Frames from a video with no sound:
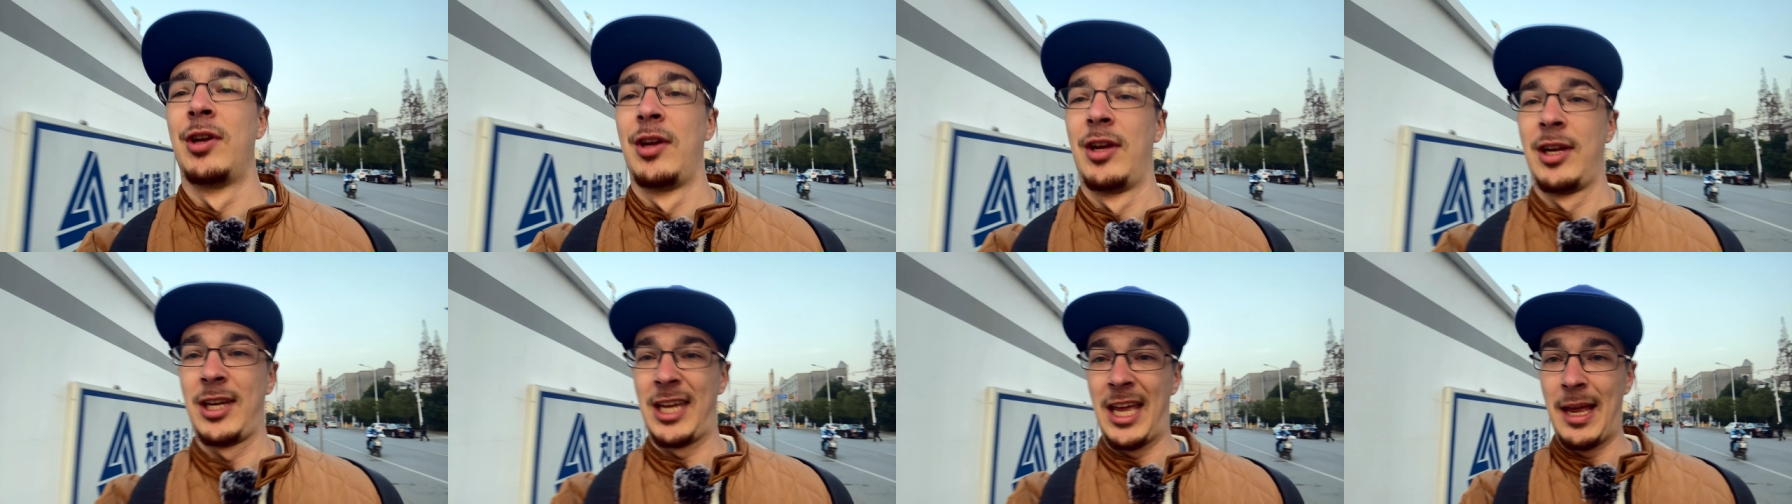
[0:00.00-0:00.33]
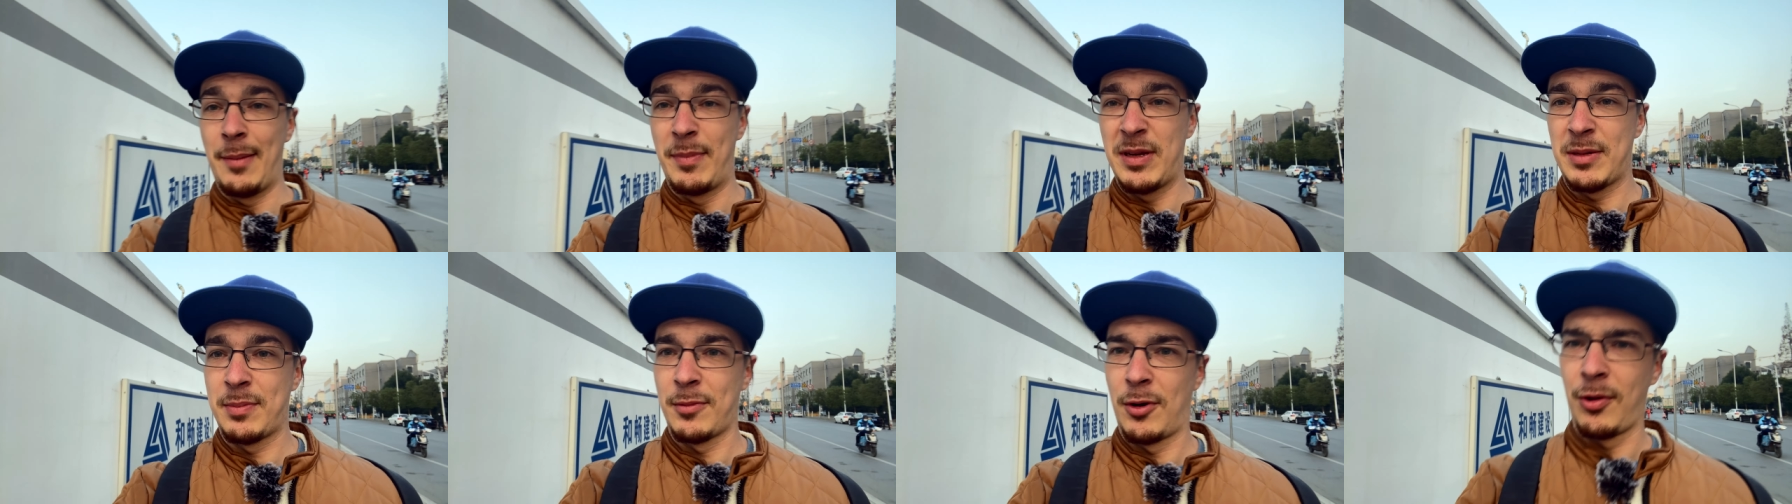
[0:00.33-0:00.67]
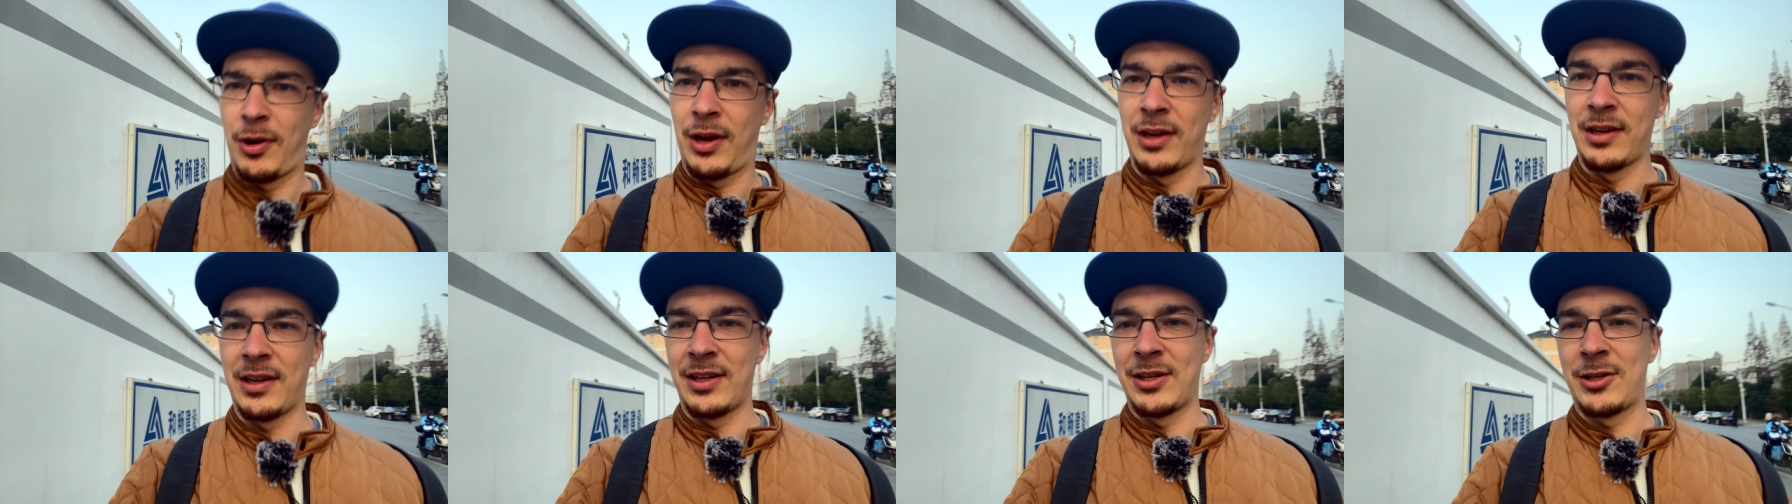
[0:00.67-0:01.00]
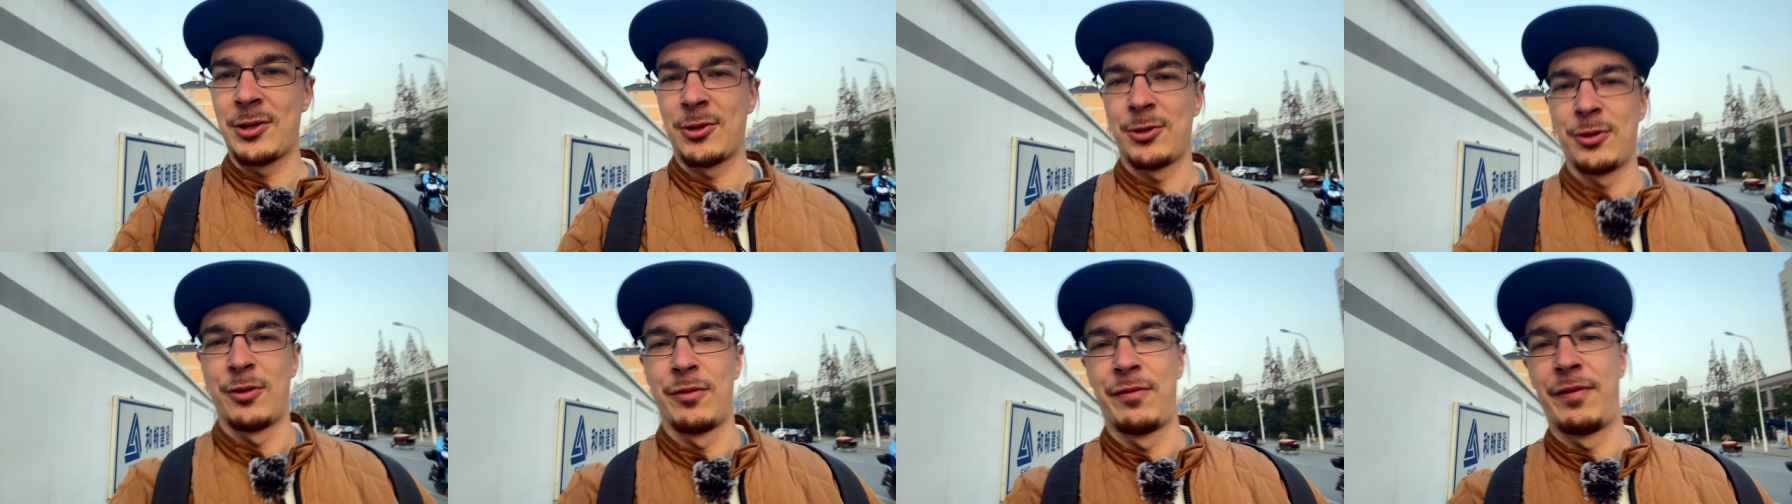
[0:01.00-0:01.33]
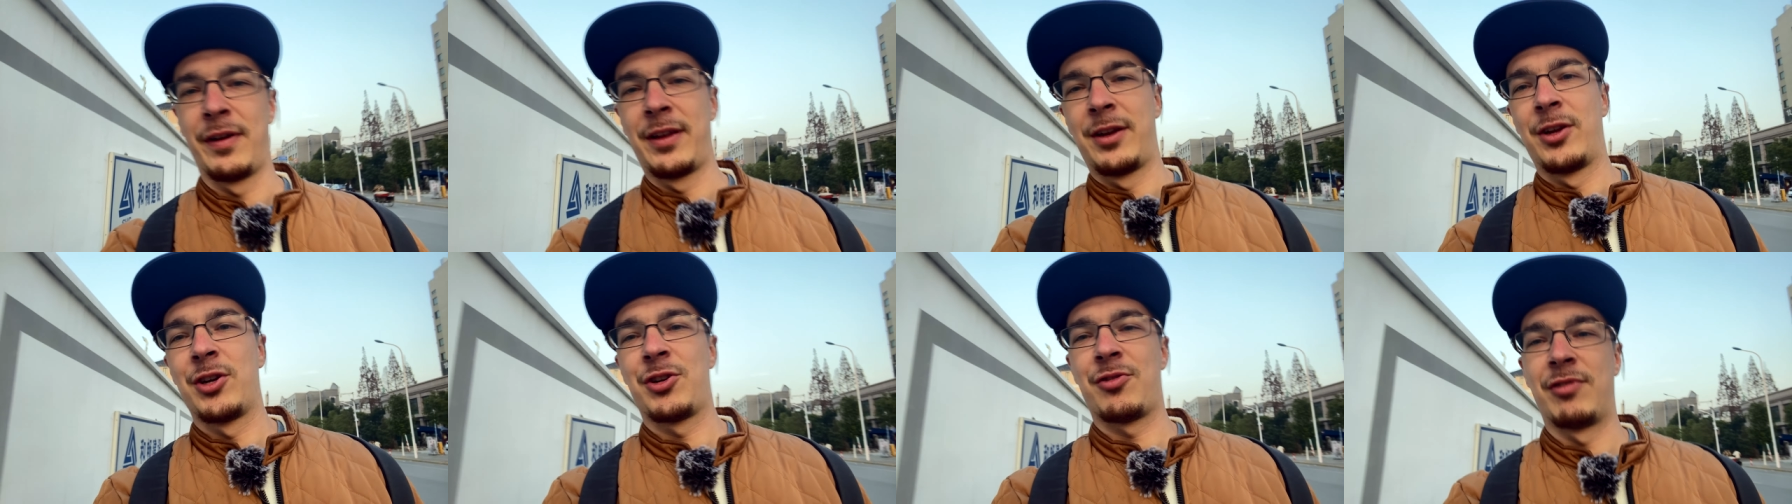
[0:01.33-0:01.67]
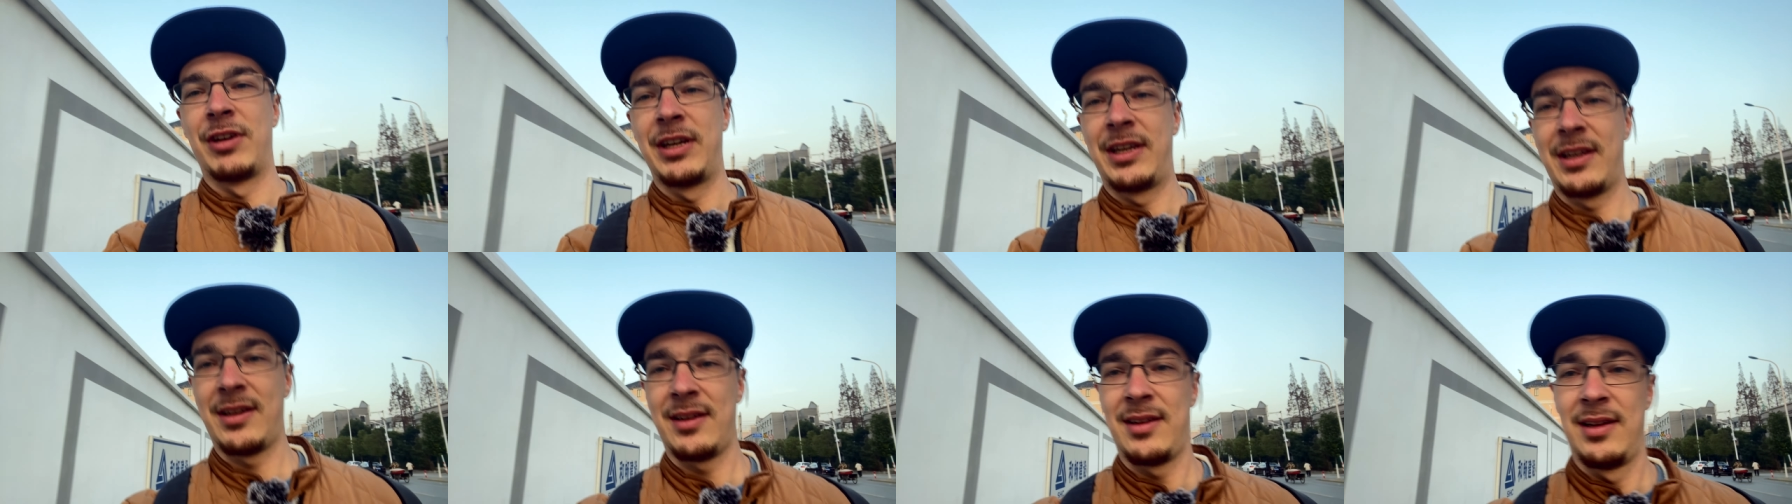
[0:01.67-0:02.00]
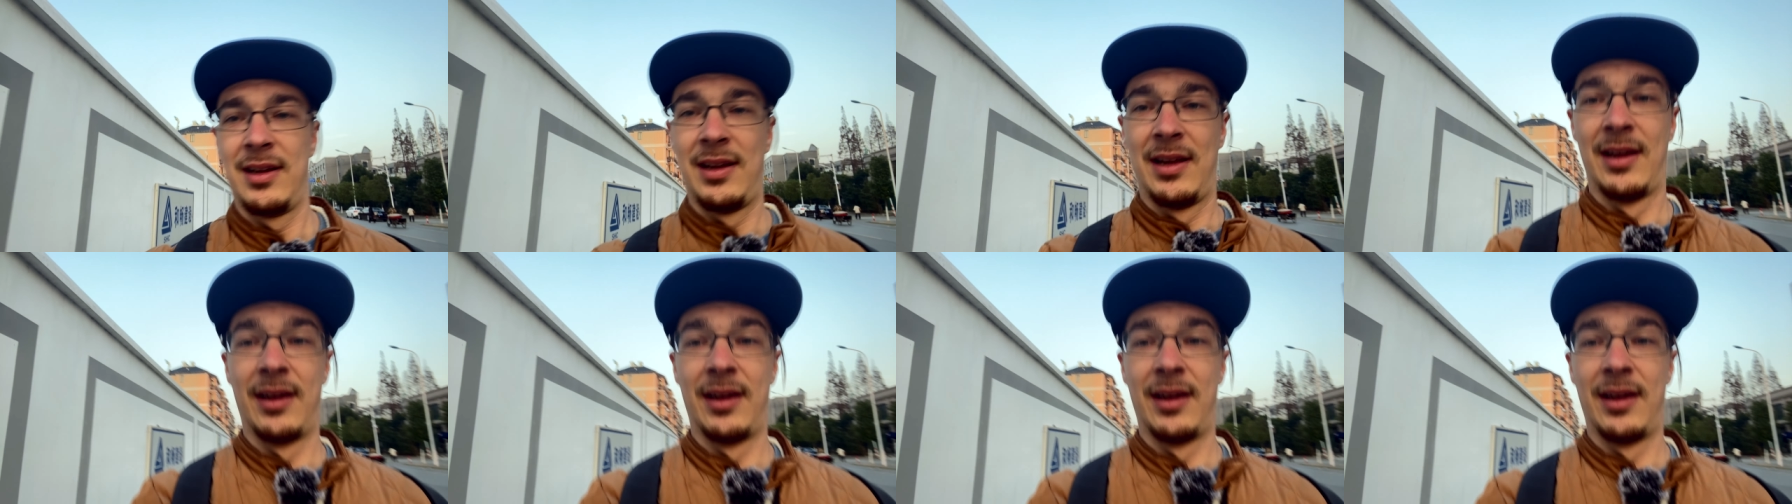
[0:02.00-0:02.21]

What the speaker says: keep smoking until you finish reading.